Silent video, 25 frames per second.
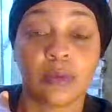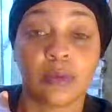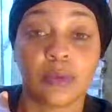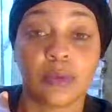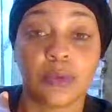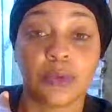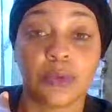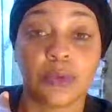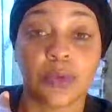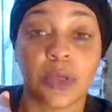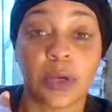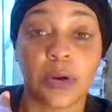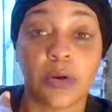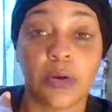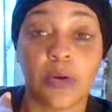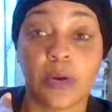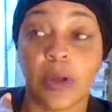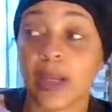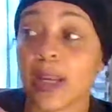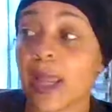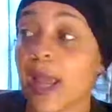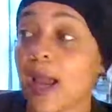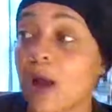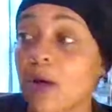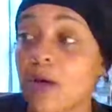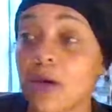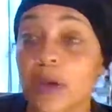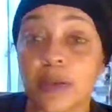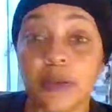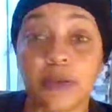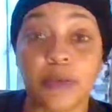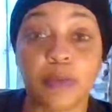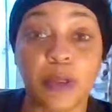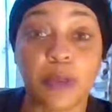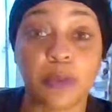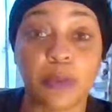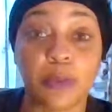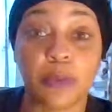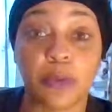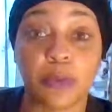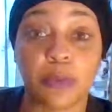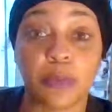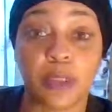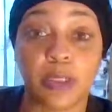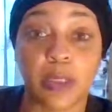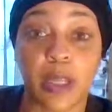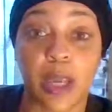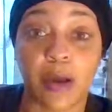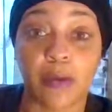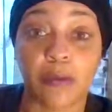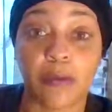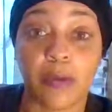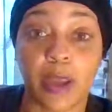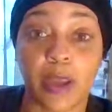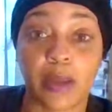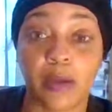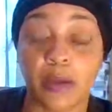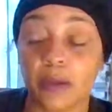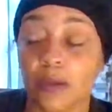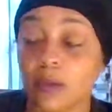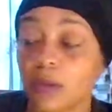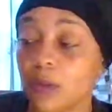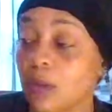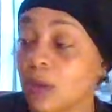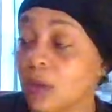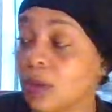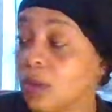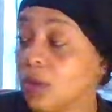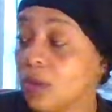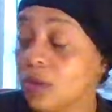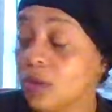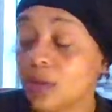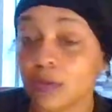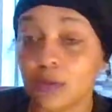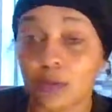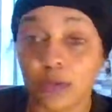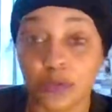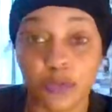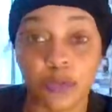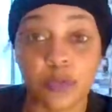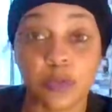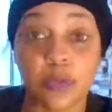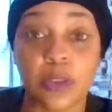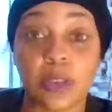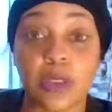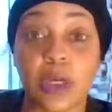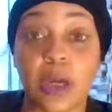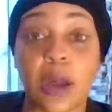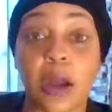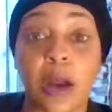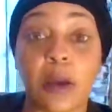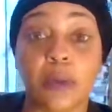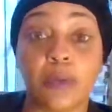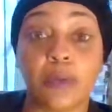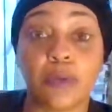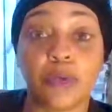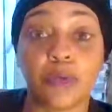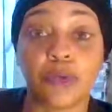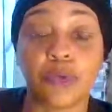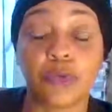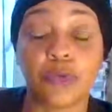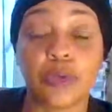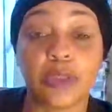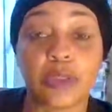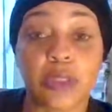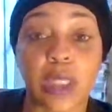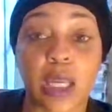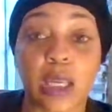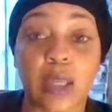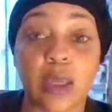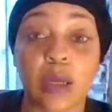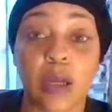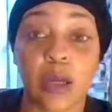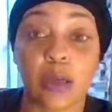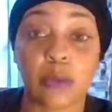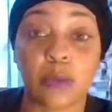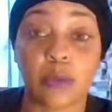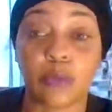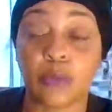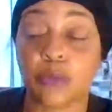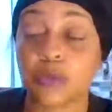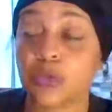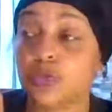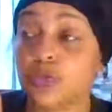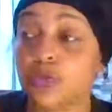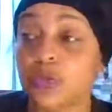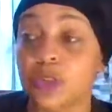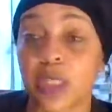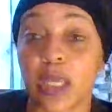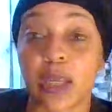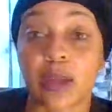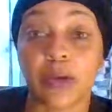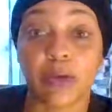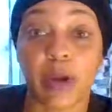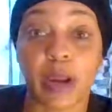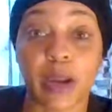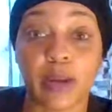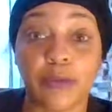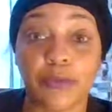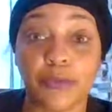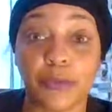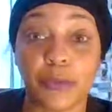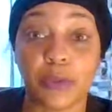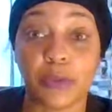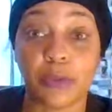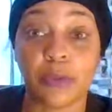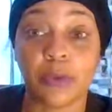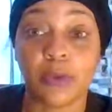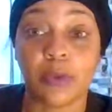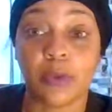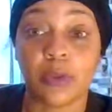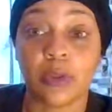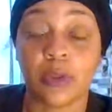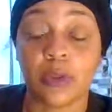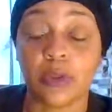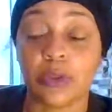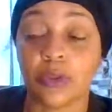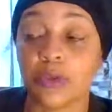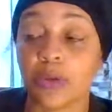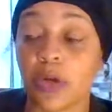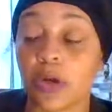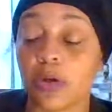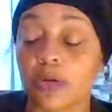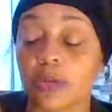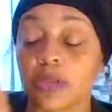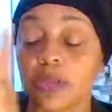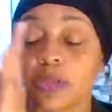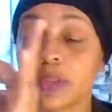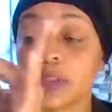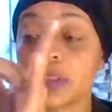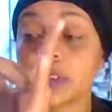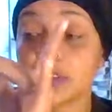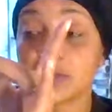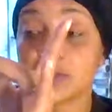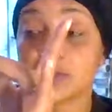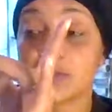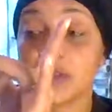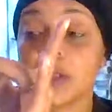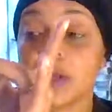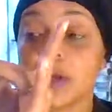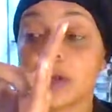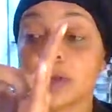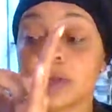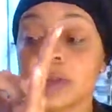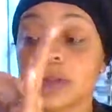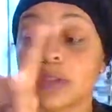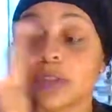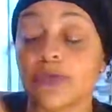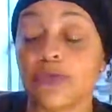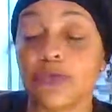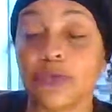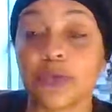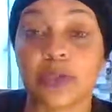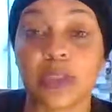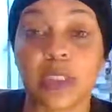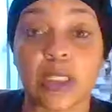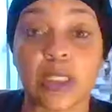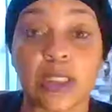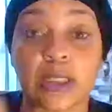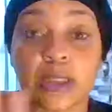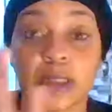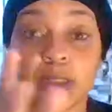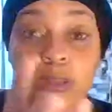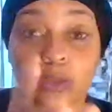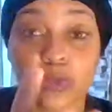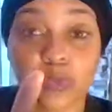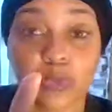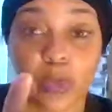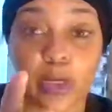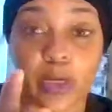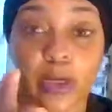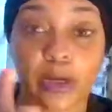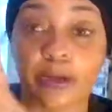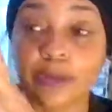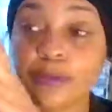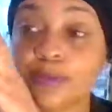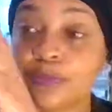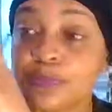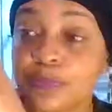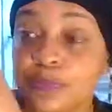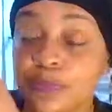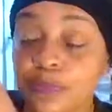You know, allow other people to be that way. You be humble. You stay humble, but you stay grateful. You know, it's just to be those different things is where